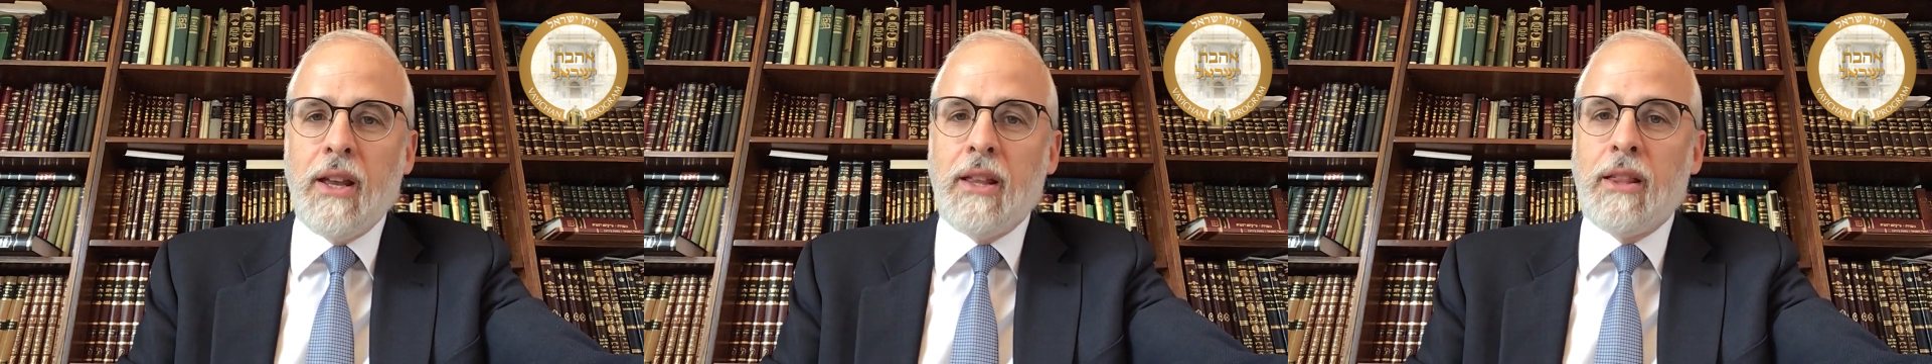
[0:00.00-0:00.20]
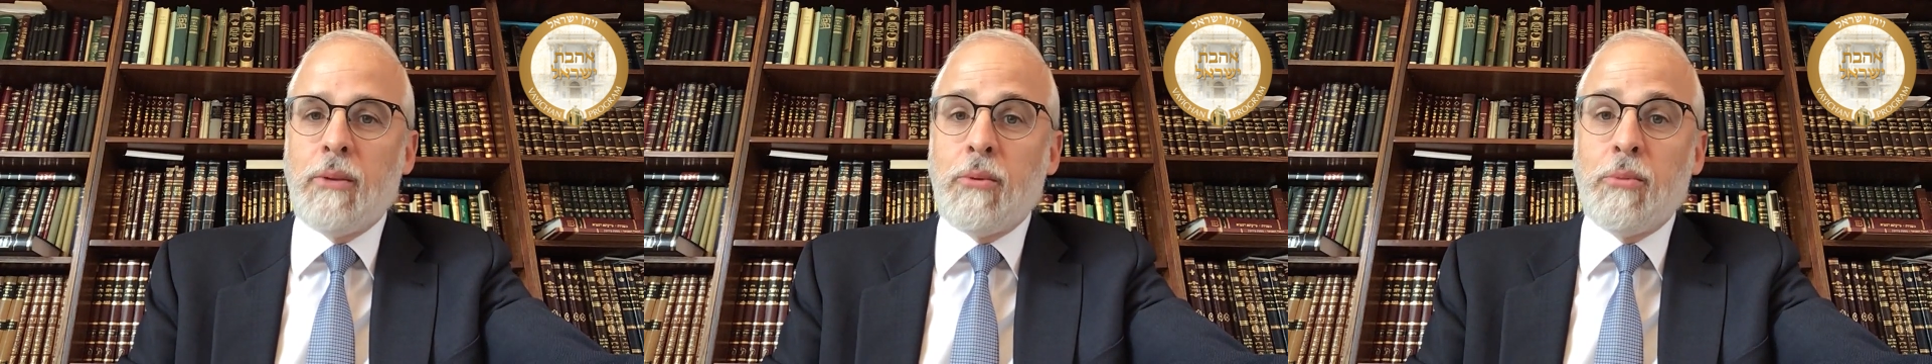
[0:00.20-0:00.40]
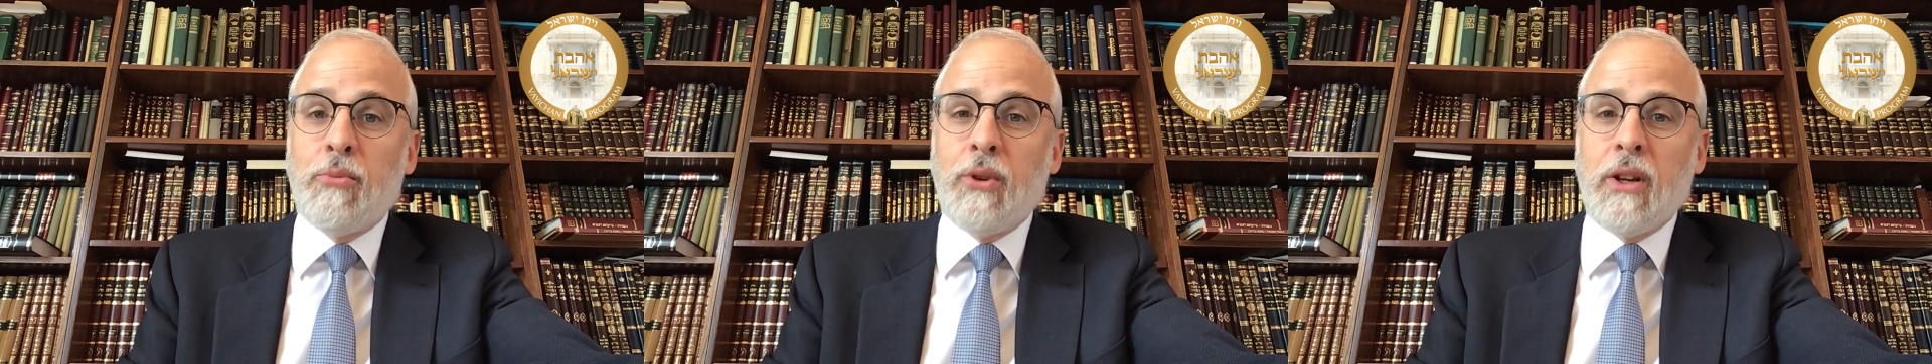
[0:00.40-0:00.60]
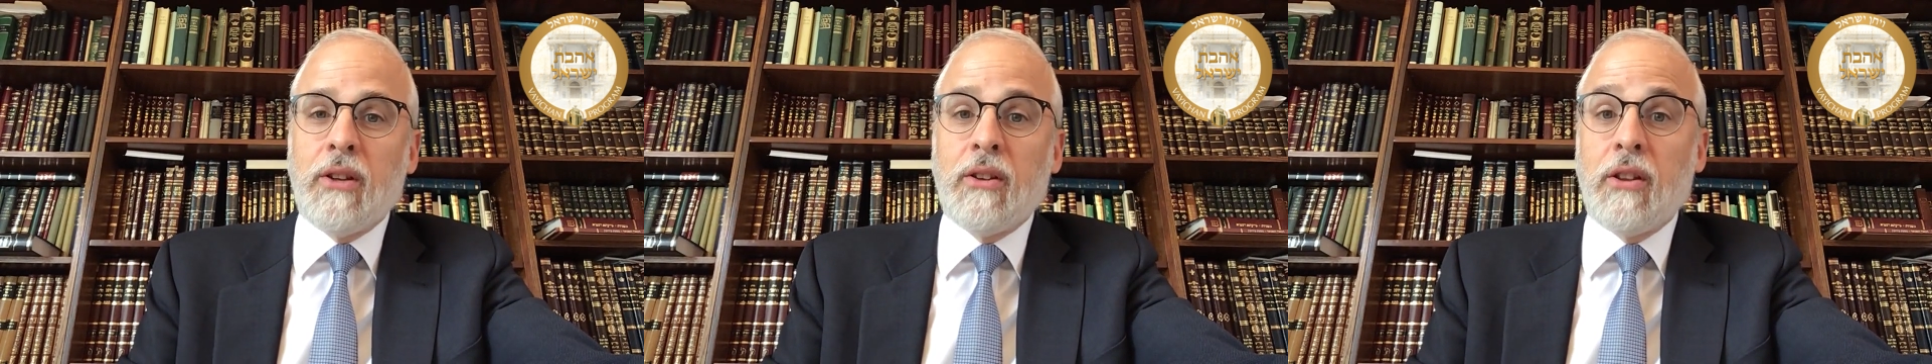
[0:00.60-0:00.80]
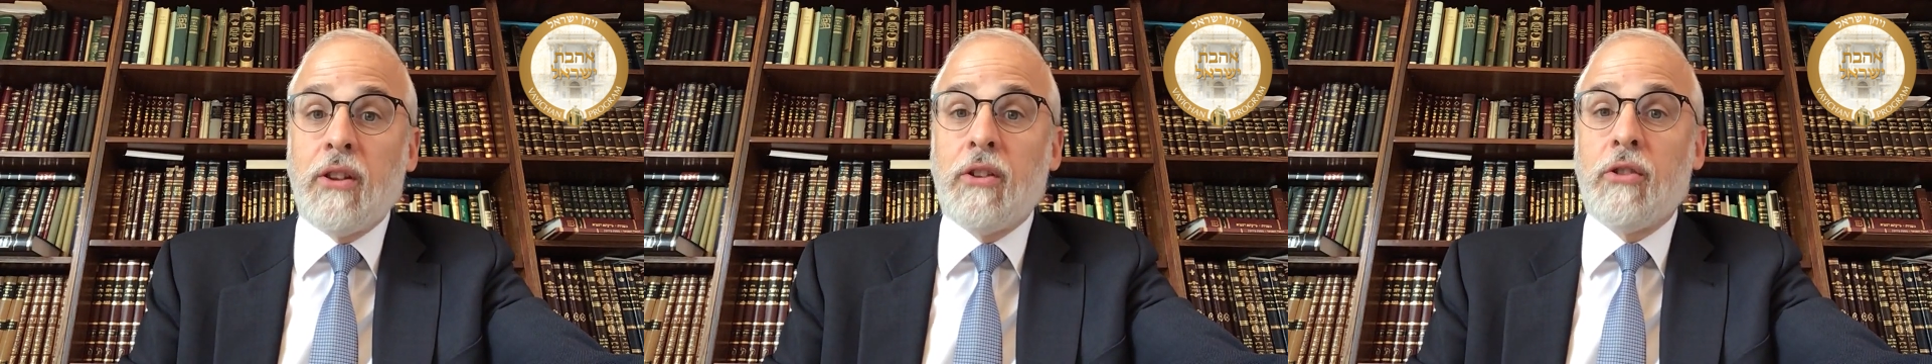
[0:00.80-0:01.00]
that would bring
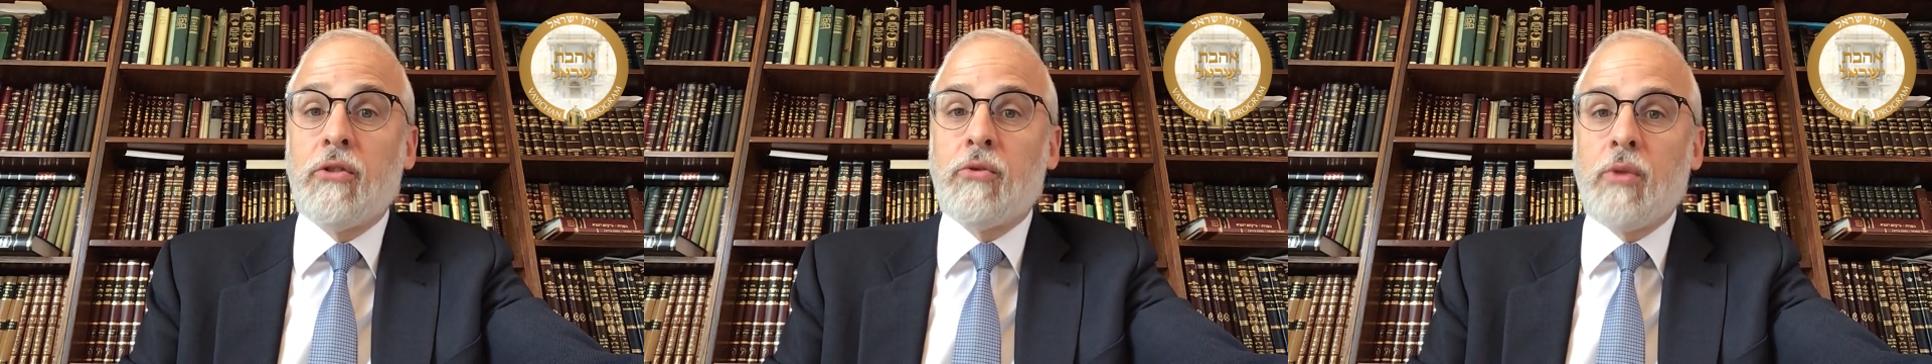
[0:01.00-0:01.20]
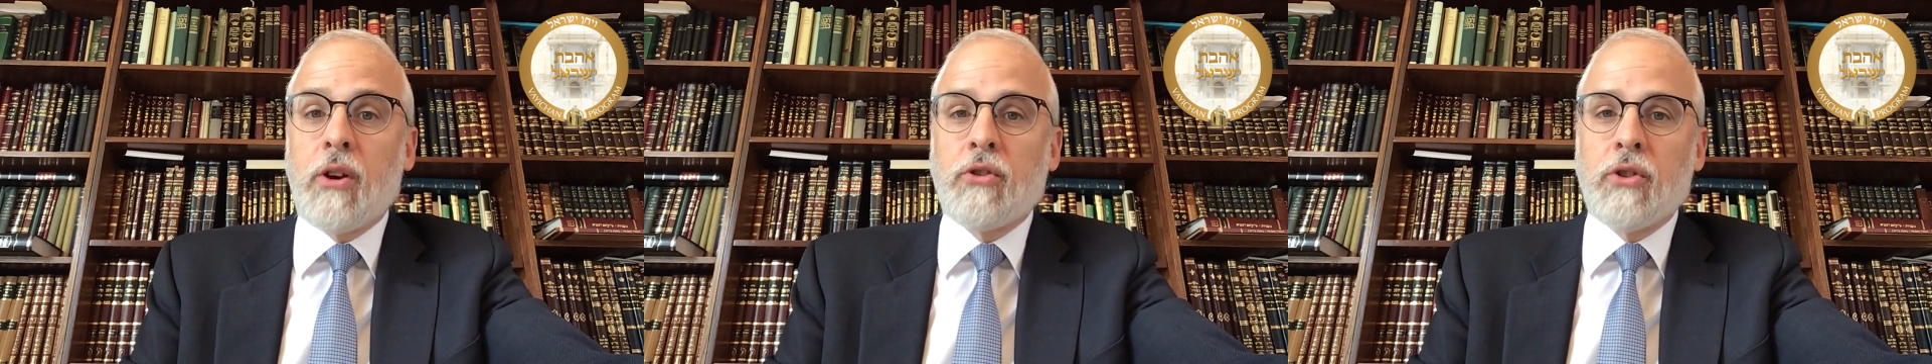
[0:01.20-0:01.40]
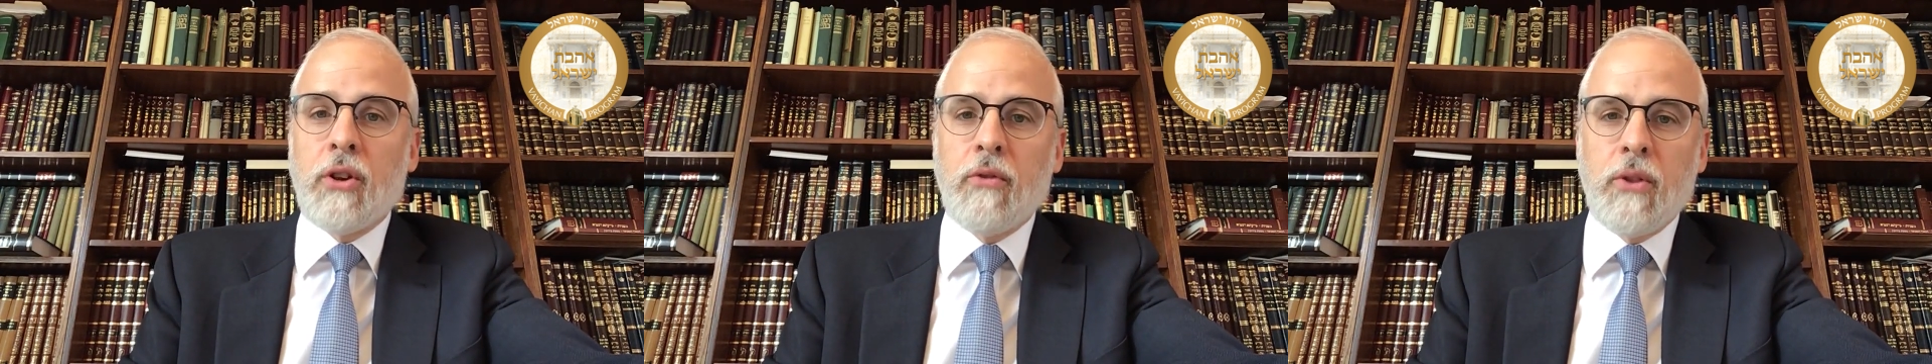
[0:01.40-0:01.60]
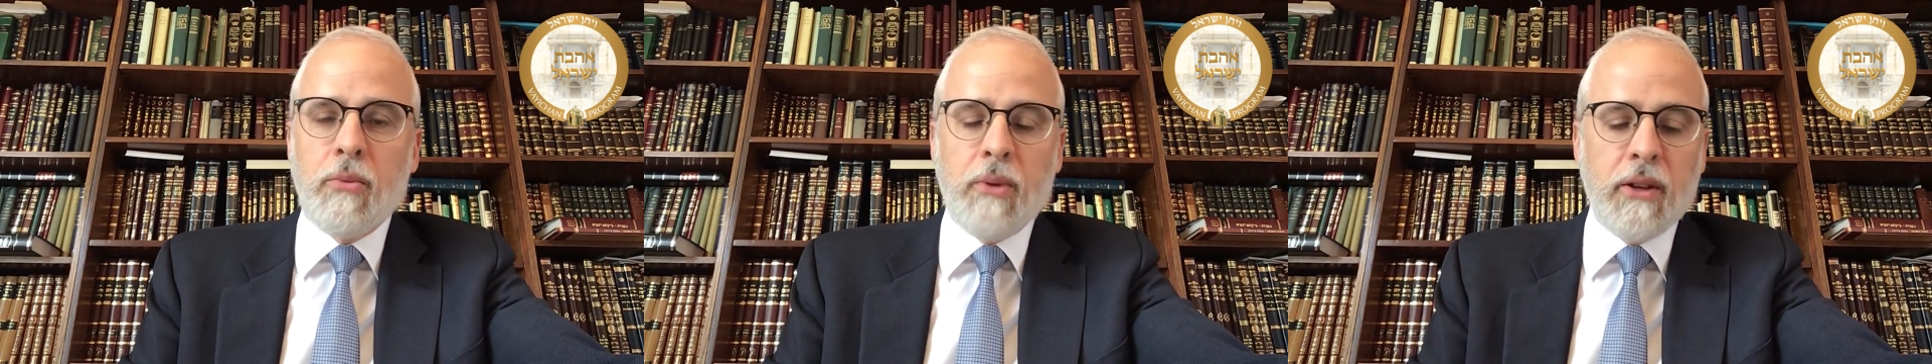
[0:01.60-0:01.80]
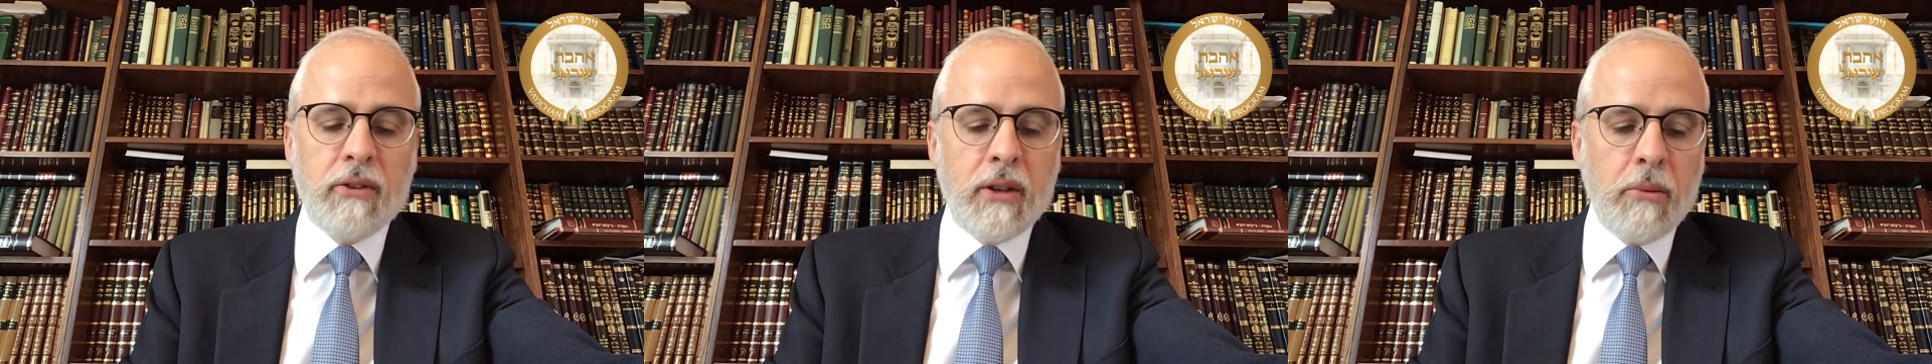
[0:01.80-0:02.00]
to the destruction of the
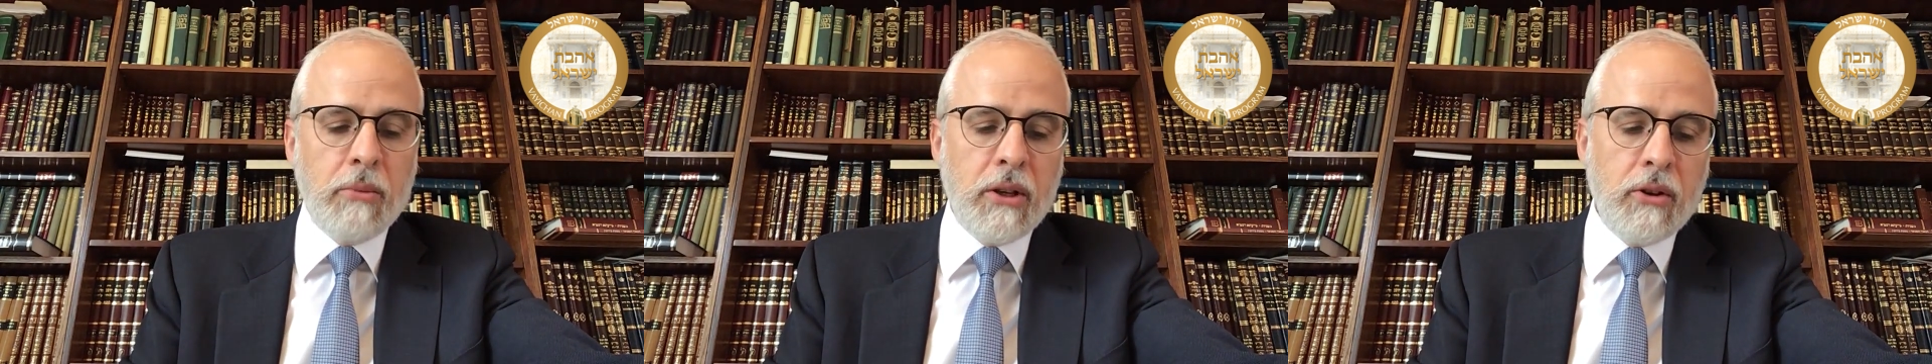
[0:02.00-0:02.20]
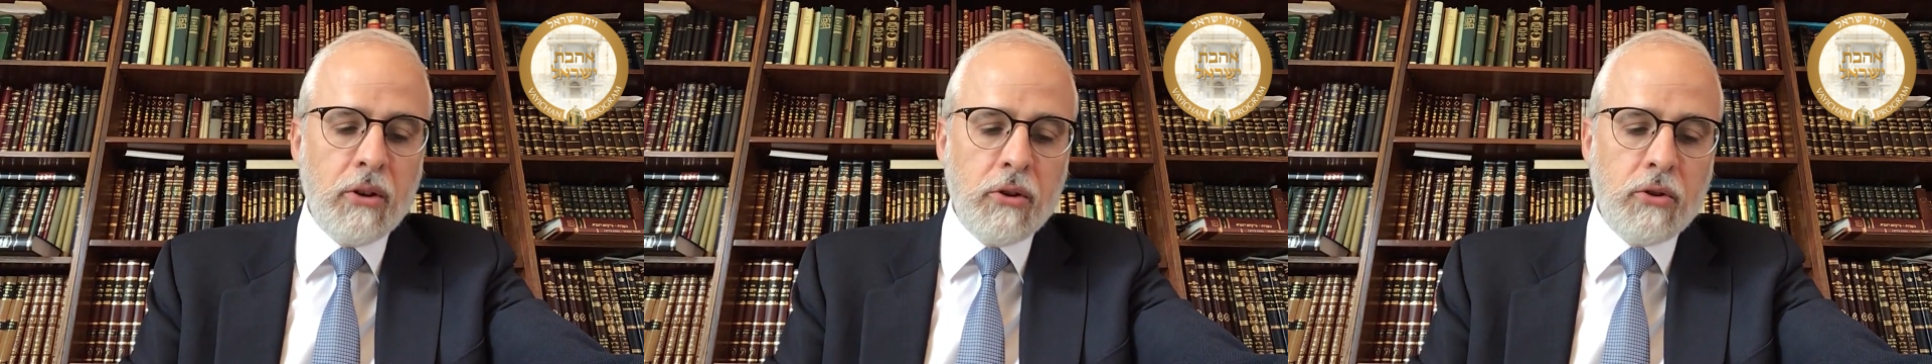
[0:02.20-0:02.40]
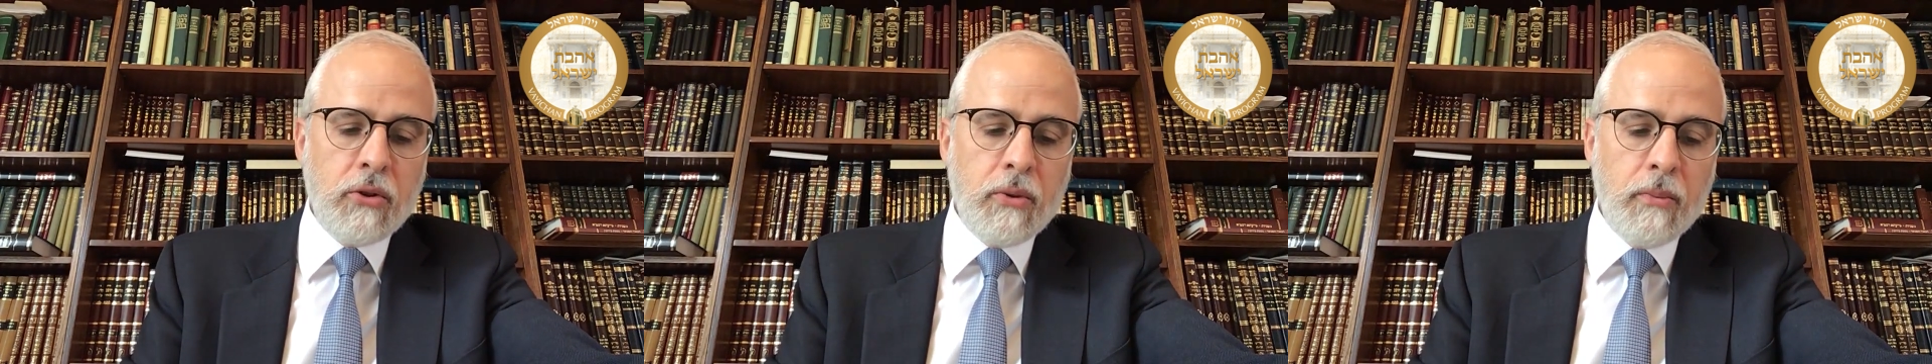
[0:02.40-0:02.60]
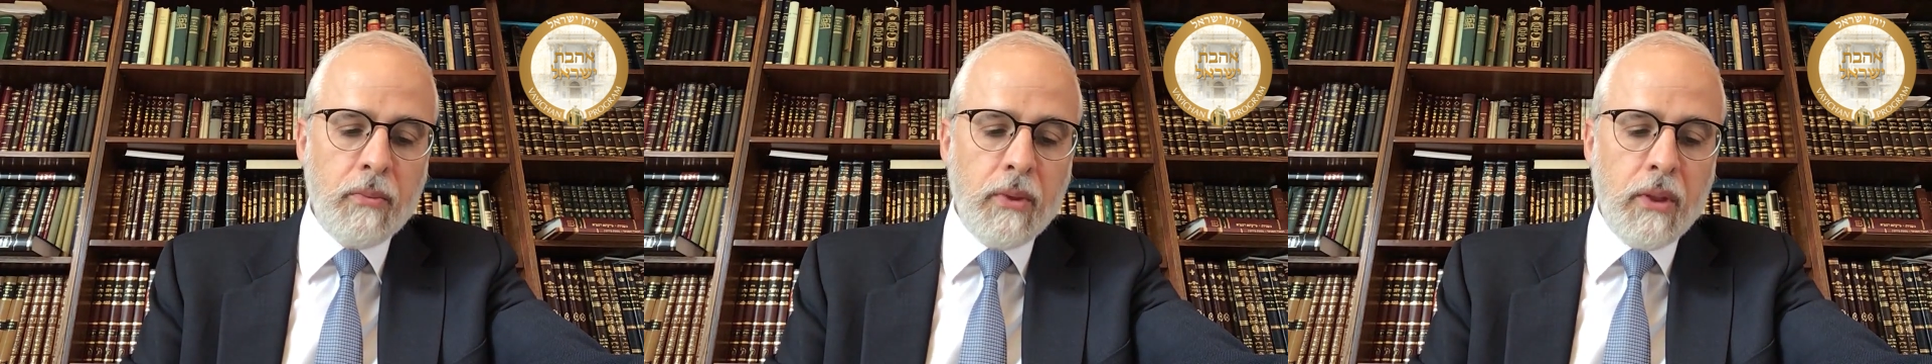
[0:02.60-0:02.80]
Beis Hamikdash.